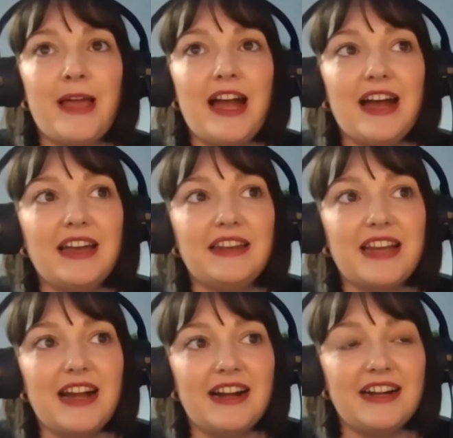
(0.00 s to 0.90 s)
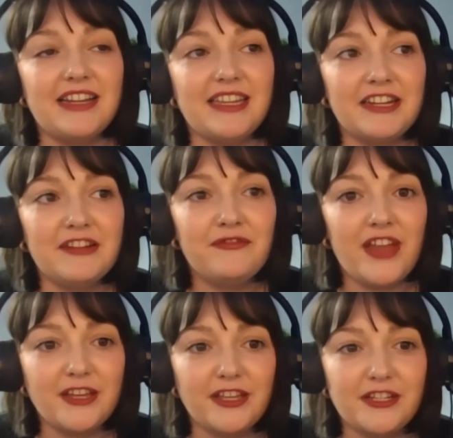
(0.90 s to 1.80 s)
And I kind of
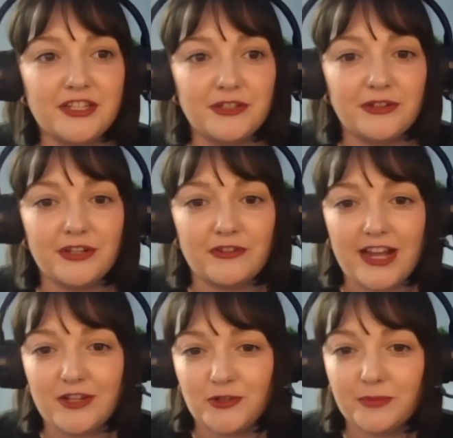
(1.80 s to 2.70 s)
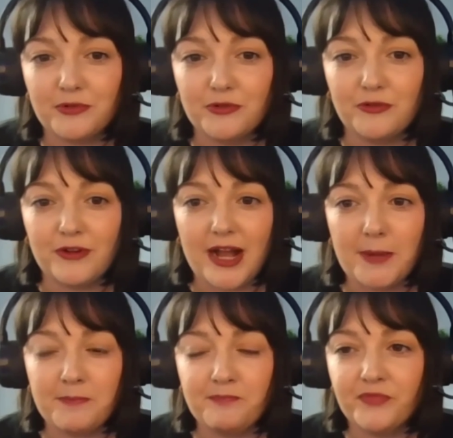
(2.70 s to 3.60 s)
fell into a graduate
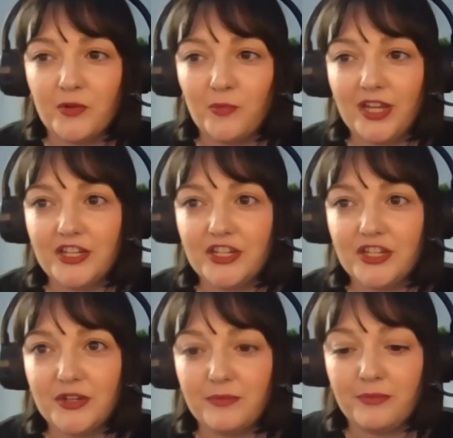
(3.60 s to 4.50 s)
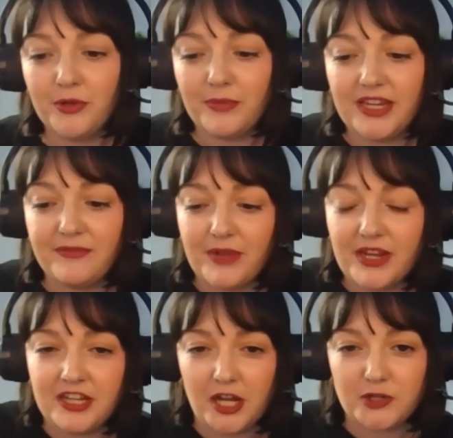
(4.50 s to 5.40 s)
program, which put me
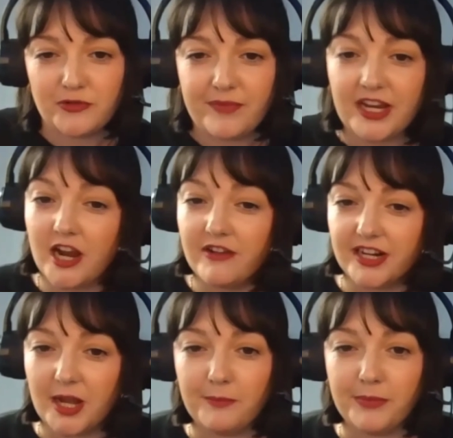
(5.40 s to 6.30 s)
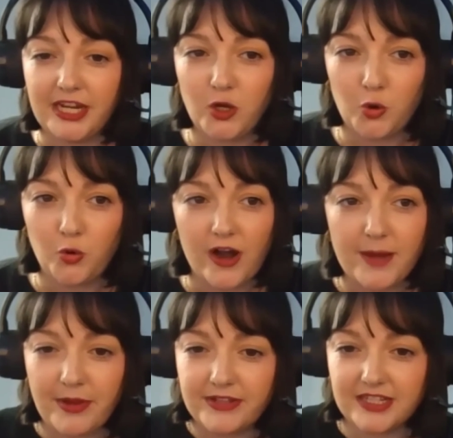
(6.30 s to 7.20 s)
in touch with my current company, Core,
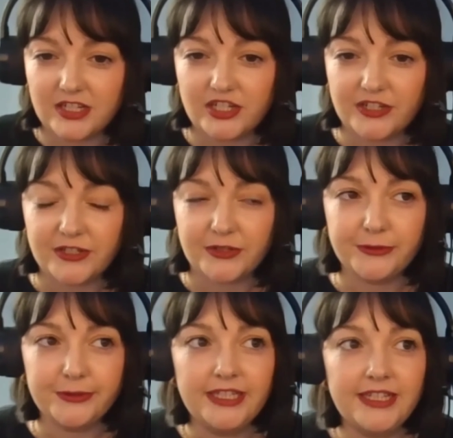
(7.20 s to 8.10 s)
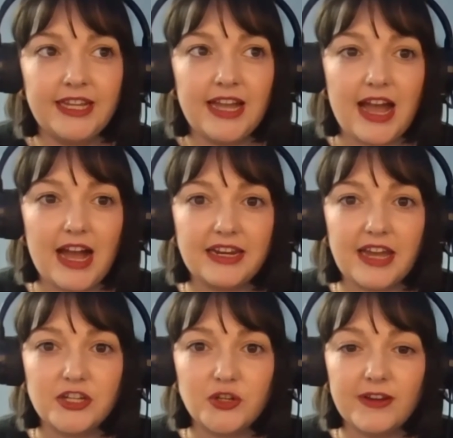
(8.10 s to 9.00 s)
about 6 years ago. And
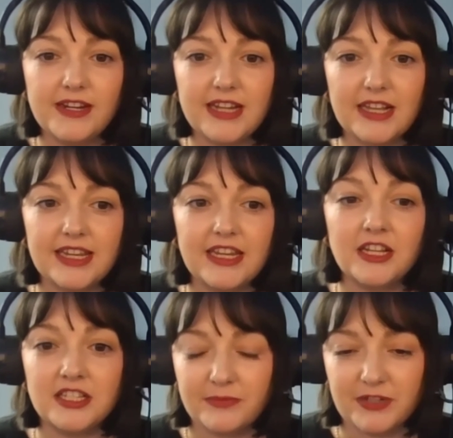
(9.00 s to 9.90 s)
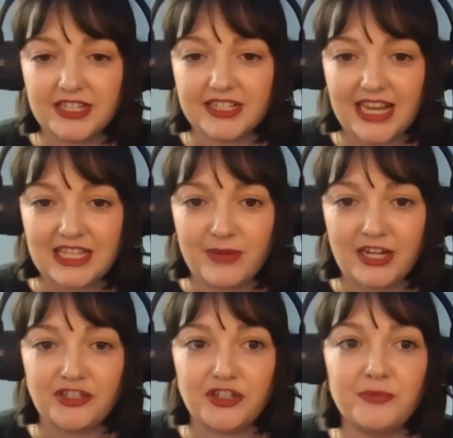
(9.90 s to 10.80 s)
I joined as a customer success
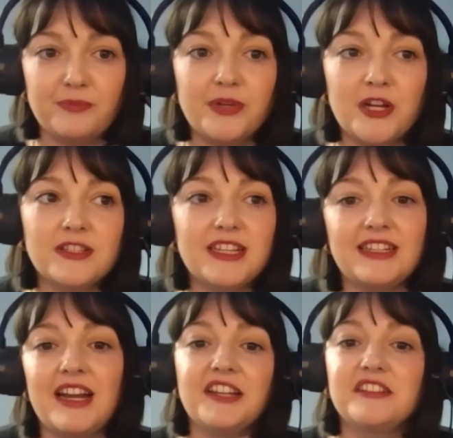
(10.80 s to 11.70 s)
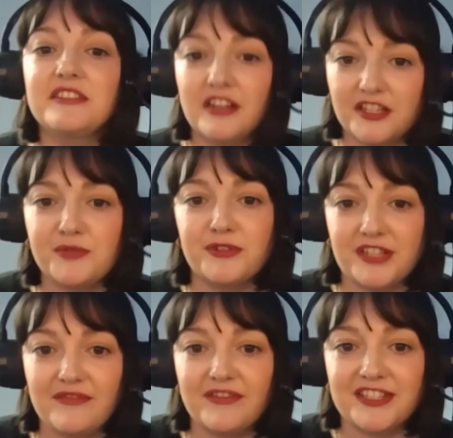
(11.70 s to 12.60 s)
manager because I'd had customer
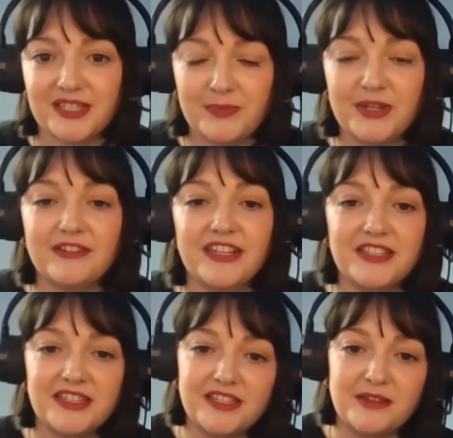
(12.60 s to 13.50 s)
service experience.